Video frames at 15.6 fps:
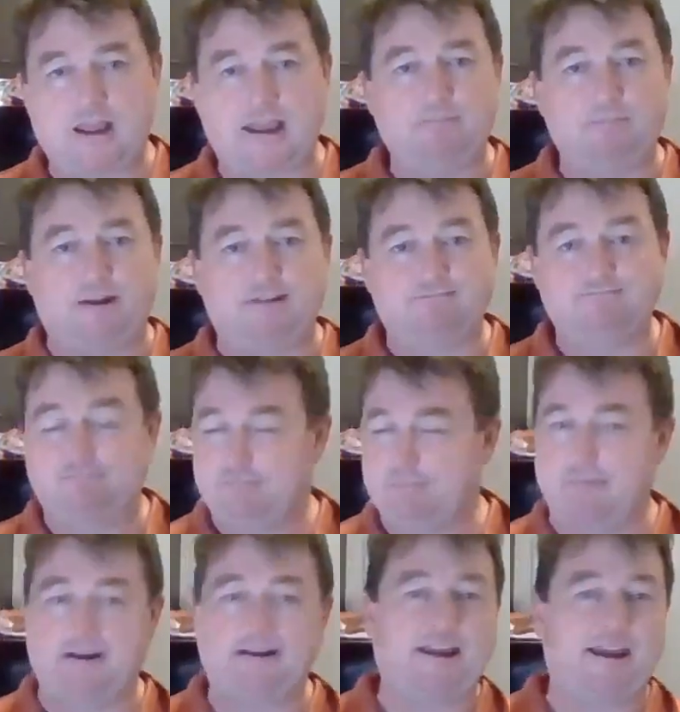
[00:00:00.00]
hate mint.
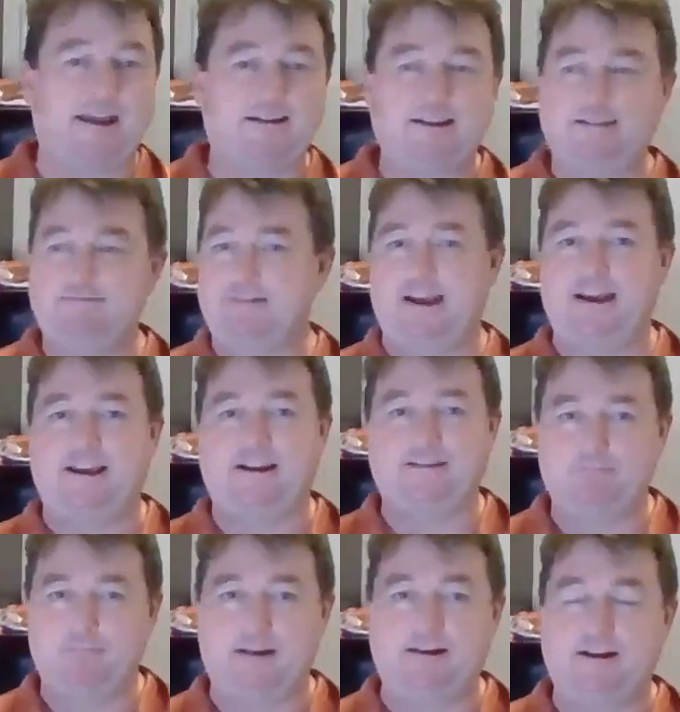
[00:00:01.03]
Mint candy, hate
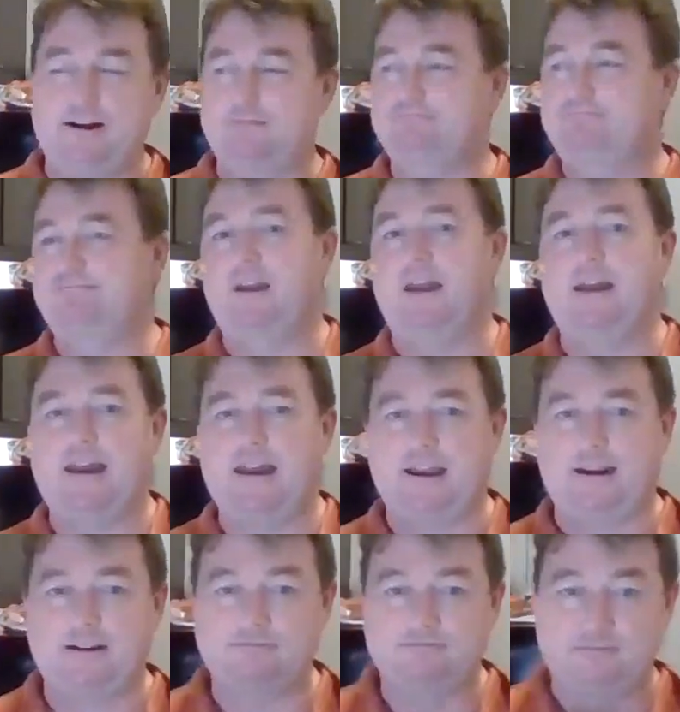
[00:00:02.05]
it. Mint gum,
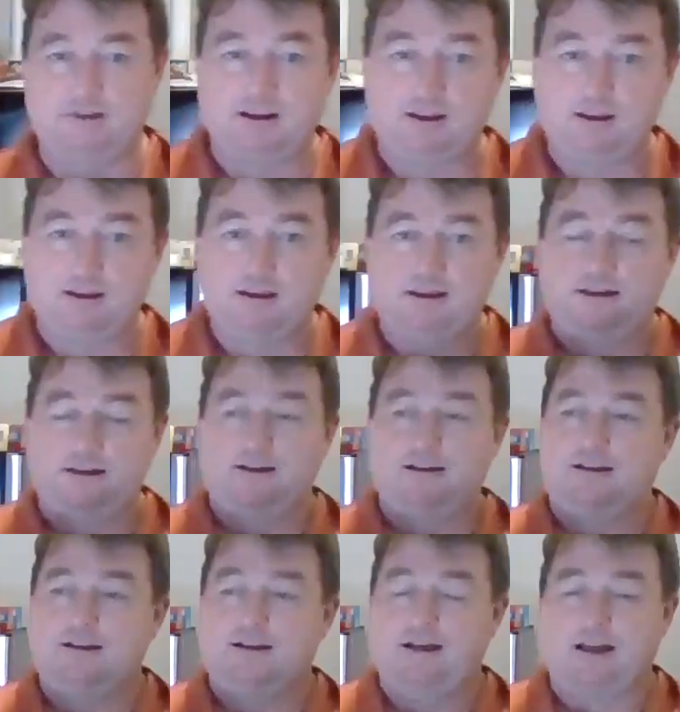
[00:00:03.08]
hate it.
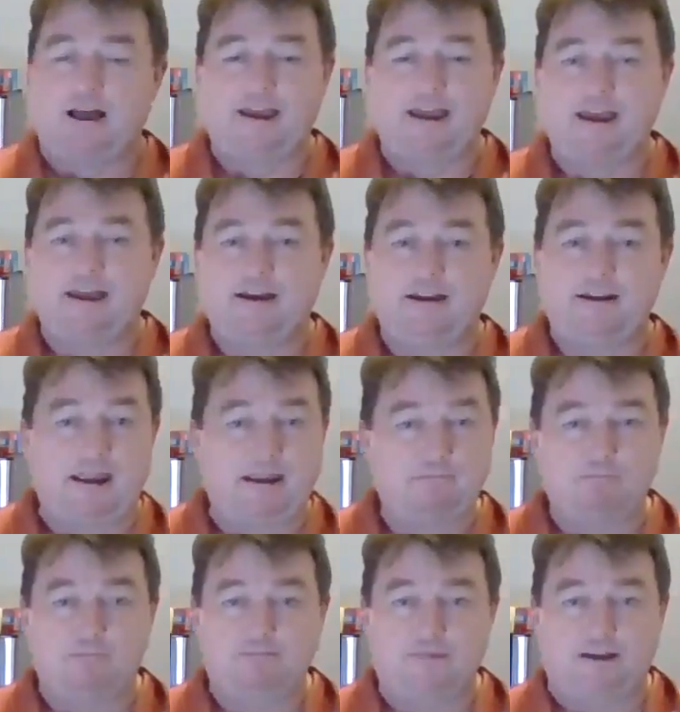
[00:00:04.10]
I had
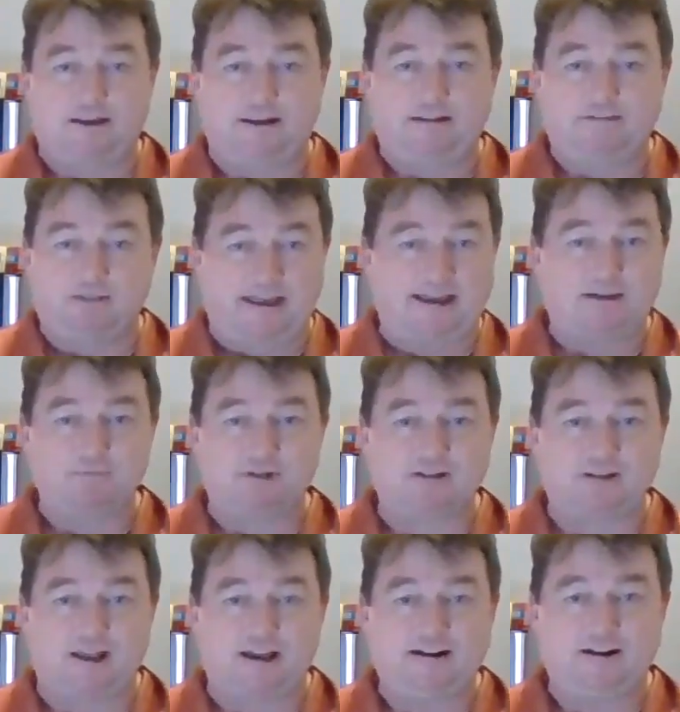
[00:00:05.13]
a lamb
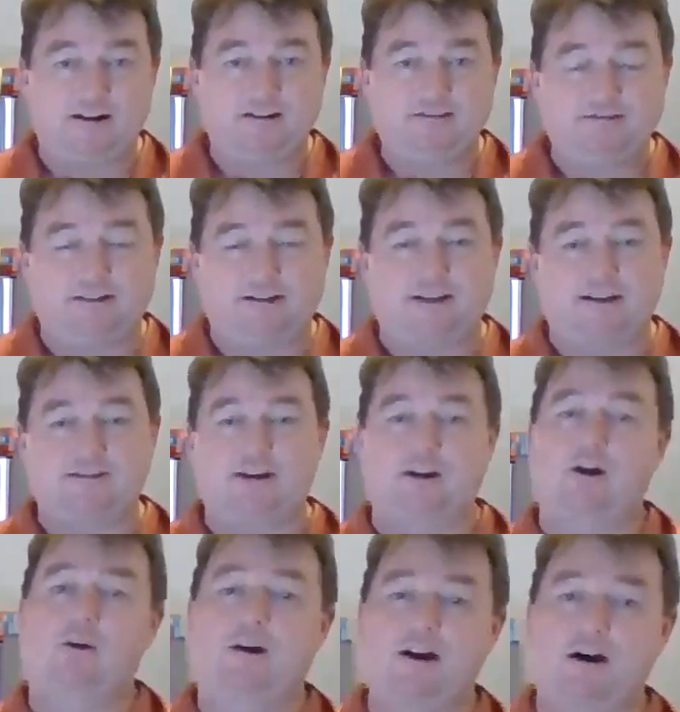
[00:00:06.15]
slider, and they said,
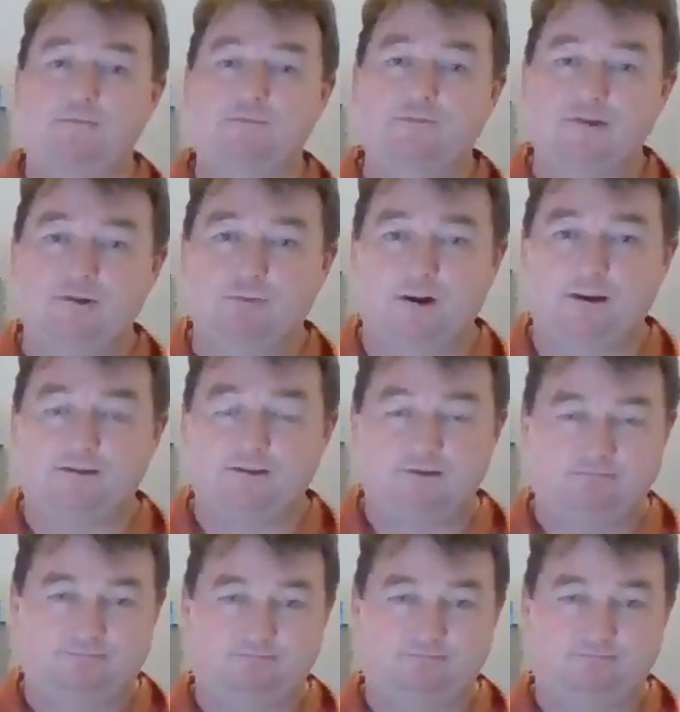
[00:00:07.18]
oh, it comes with